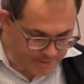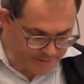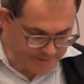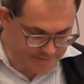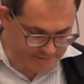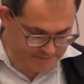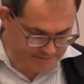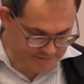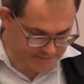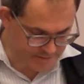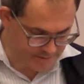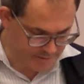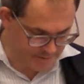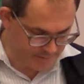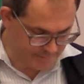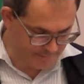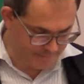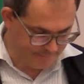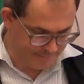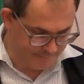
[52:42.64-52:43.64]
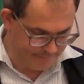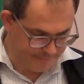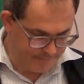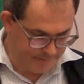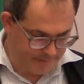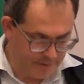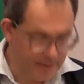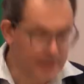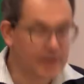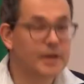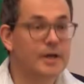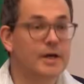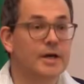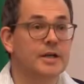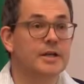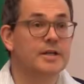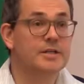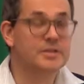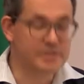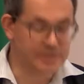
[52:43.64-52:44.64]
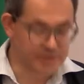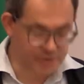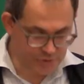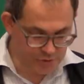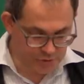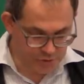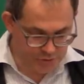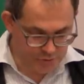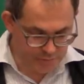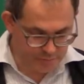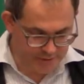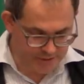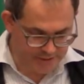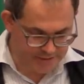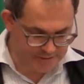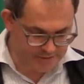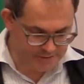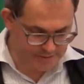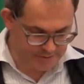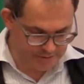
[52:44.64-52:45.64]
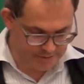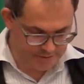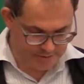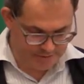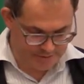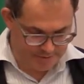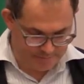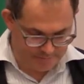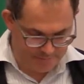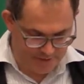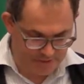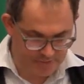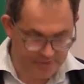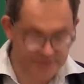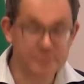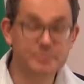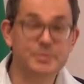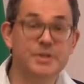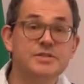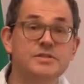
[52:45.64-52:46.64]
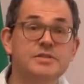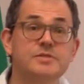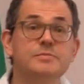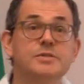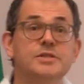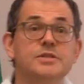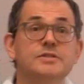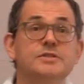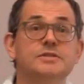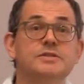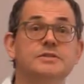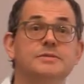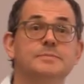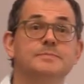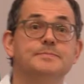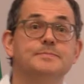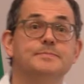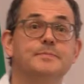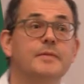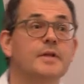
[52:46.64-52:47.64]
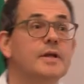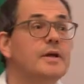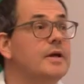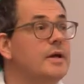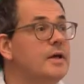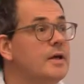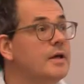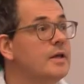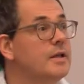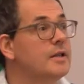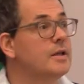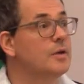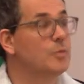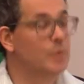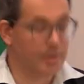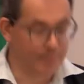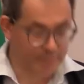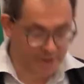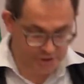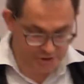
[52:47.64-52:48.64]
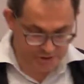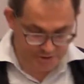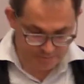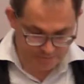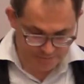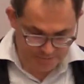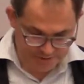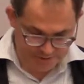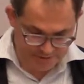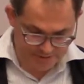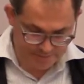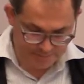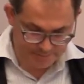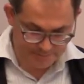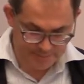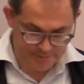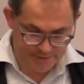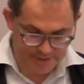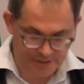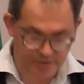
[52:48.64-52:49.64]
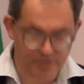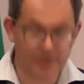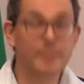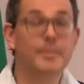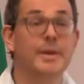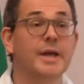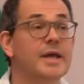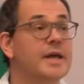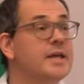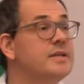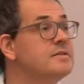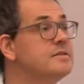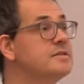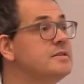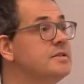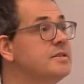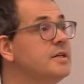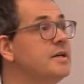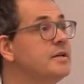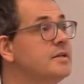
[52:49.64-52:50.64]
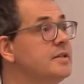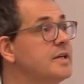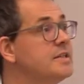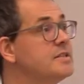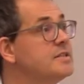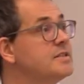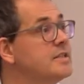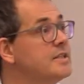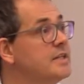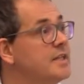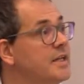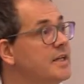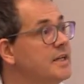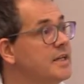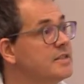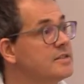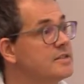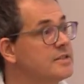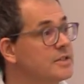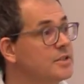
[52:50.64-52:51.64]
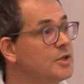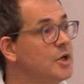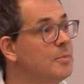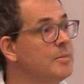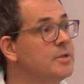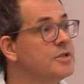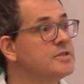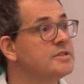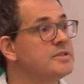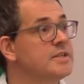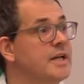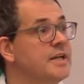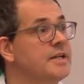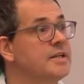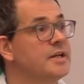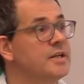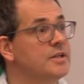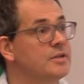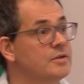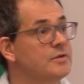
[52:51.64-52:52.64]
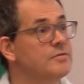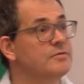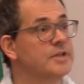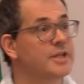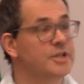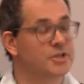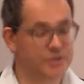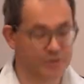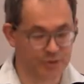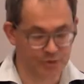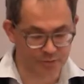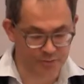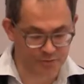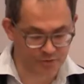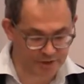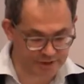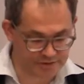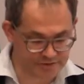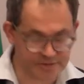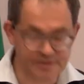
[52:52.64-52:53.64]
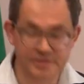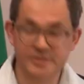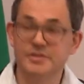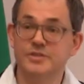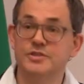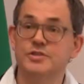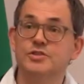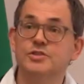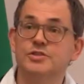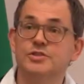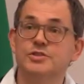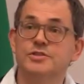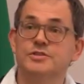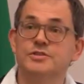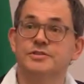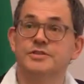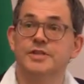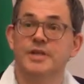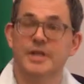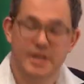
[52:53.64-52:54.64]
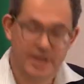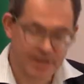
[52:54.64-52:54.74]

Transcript: It's an institution based on the Paris Principles. They were mentioned by Karen McKenzie yesterday. That's the common standard of national human rights institutions.